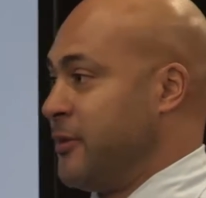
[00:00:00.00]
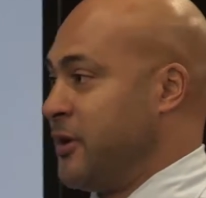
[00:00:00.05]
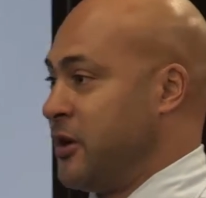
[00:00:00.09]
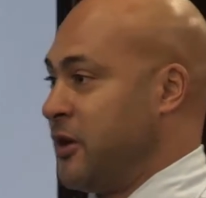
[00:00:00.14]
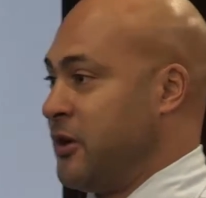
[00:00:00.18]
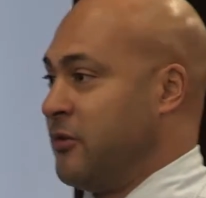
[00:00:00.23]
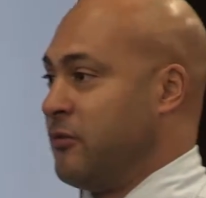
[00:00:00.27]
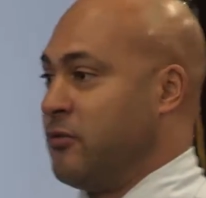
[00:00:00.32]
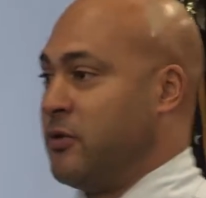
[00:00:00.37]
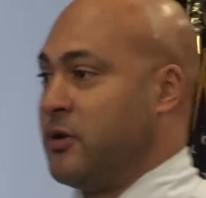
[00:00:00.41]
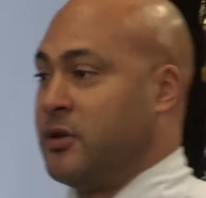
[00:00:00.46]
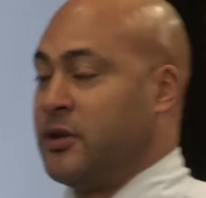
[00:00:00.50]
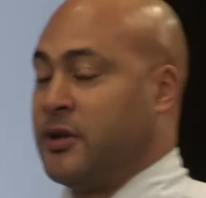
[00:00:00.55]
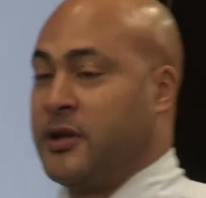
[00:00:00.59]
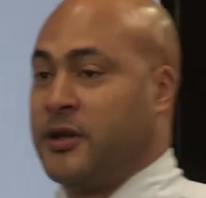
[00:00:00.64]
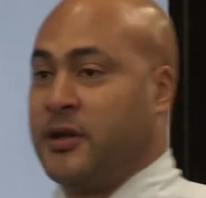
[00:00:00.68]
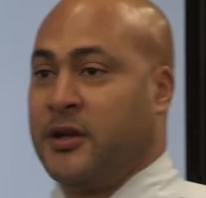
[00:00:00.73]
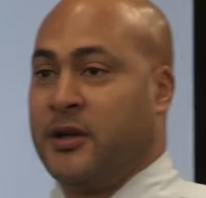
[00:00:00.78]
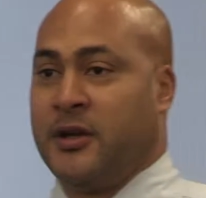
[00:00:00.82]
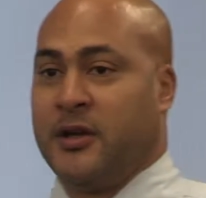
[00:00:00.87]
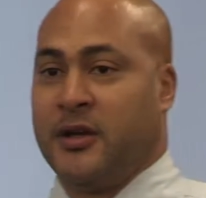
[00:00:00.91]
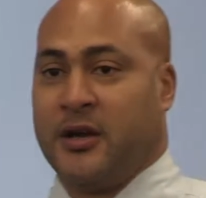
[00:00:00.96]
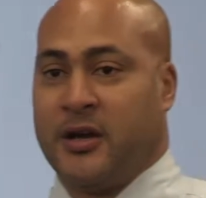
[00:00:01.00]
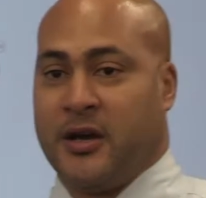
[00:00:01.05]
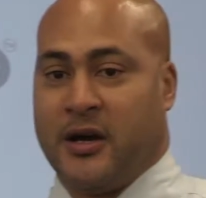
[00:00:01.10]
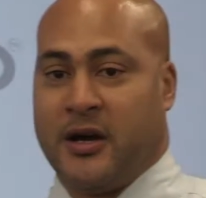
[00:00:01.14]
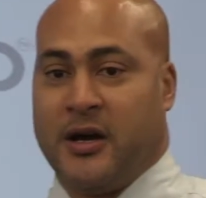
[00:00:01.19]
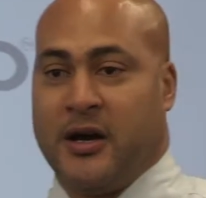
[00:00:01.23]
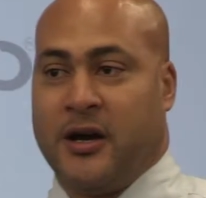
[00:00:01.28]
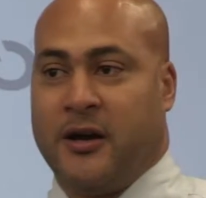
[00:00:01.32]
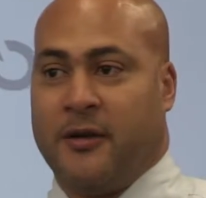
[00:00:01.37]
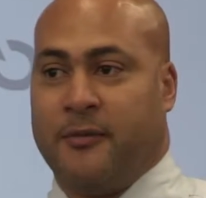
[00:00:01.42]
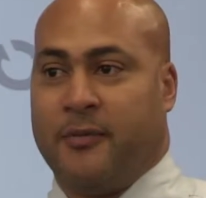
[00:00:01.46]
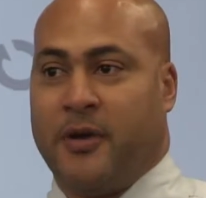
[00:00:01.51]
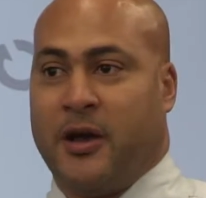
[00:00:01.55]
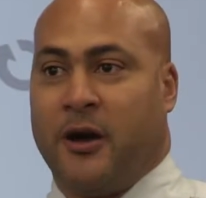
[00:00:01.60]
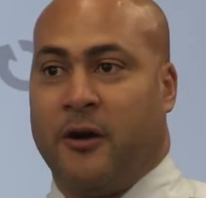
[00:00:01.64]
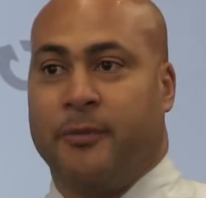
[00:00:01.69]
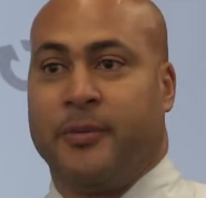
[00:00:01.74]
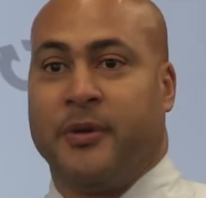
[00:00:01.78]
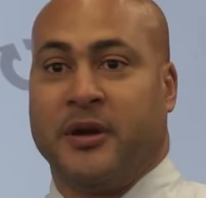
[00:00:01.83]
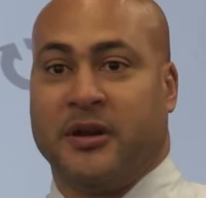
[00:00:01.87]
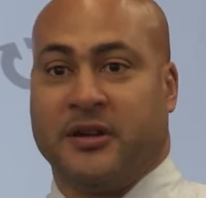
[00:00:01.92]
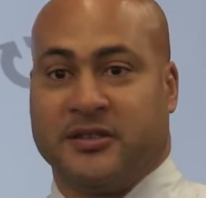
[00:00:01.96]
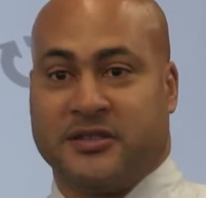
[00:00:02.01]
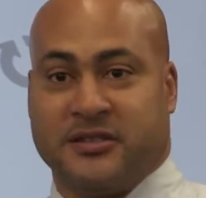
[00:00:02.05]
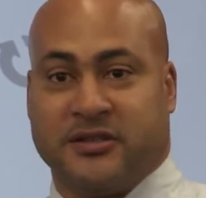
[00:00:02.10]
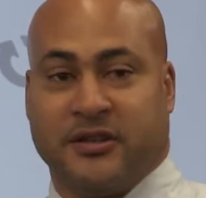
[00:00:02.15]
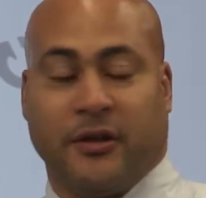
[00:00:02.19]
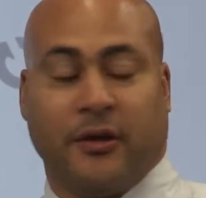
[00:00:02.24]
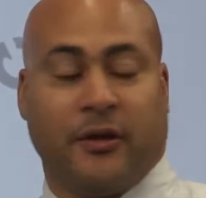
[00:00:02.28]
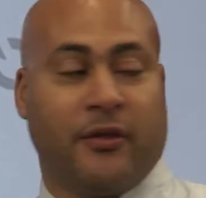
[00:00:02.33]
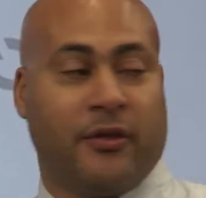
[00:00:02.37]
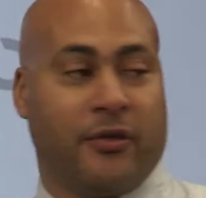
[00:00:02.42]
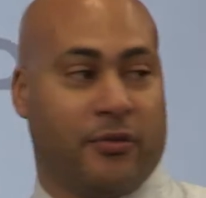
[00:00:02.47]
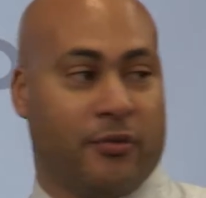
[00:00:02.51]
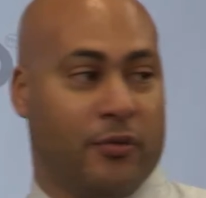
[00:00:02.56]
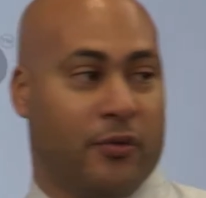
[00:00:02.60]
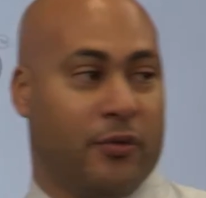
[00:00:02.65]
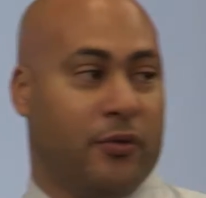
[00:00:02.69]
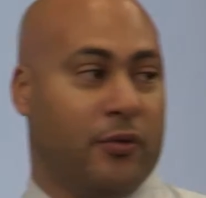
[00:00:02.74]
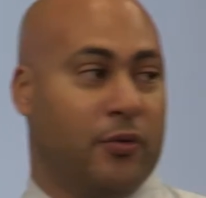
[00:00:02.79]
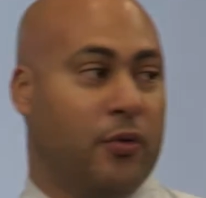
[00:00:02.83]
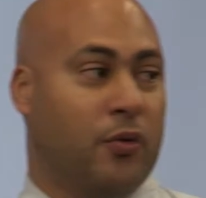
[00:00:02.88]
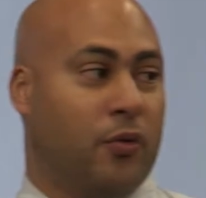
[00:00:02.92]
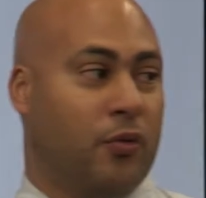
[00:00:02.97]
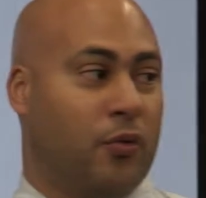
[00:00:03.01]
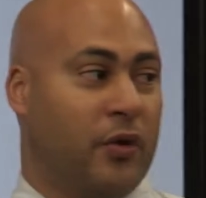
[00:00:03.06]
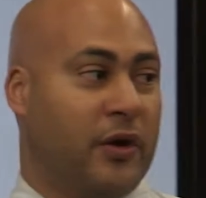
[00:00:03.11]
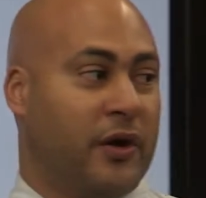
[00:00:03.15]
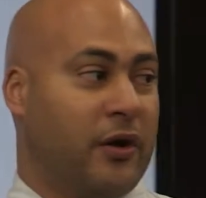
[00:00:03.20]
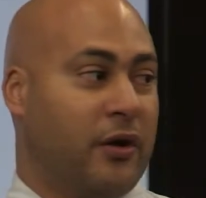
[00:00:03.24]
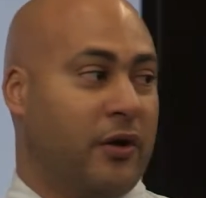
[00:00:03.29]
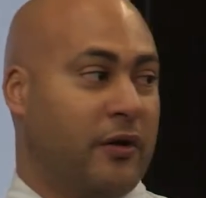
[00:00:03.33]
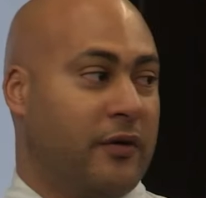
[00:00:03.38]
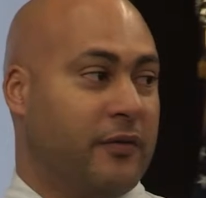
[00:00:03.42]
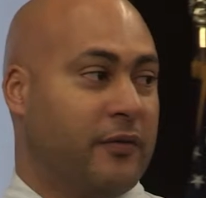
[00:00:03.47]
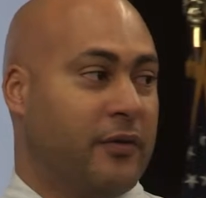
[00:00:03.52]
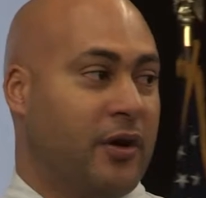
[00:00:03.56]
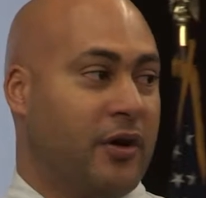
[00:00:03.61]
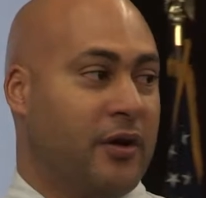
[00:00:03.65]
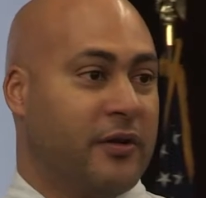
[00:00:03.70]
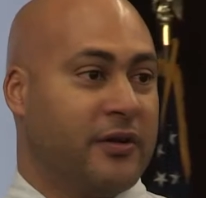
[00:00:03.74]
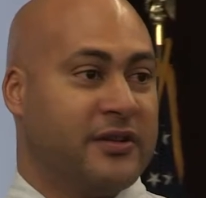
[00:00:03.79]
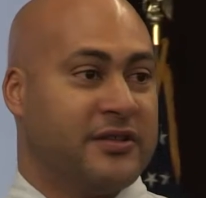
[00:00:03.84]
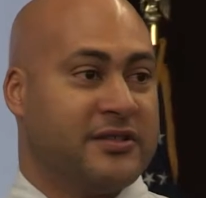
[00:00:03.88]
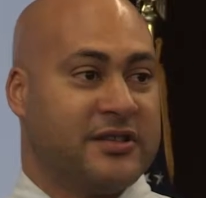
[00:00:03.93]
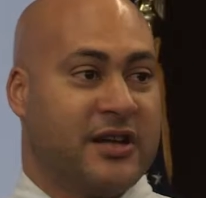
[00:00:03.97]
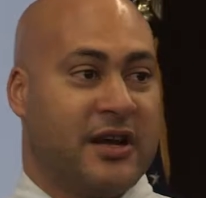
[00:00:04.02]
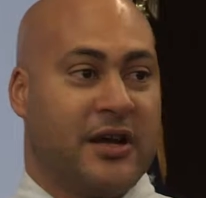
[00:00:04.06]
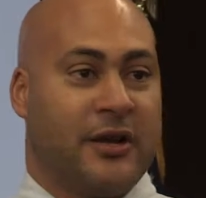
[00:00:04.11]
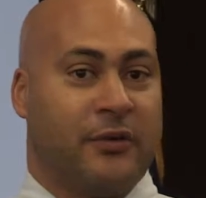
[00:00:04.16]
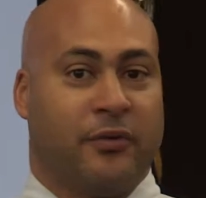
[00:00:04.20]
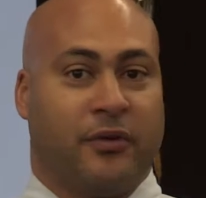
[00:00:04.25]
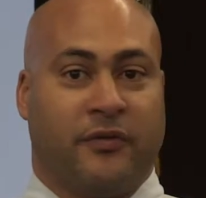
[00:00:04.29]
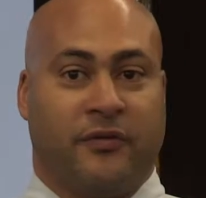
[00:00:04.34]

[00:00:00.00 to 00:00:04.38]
in really helping us think through what our design would